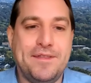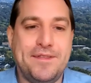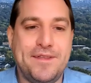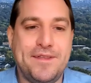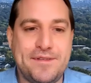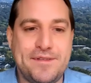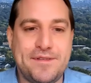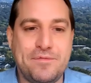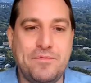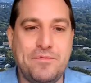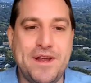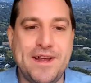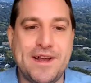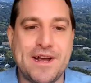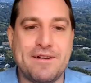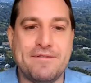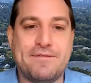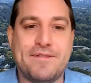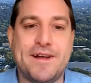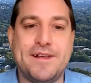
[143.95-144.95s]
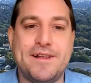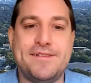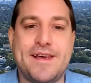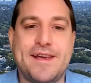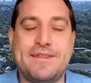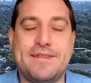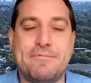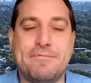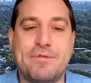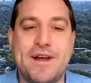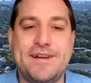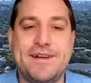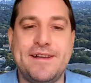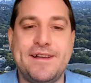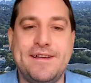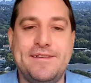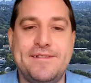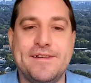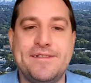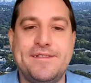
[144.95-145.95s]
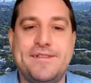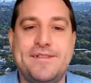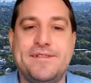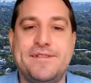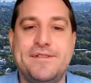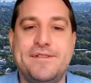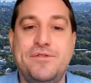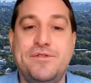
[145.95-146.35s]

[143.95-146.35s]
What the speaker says: This week, our friends at the Brandeis Justice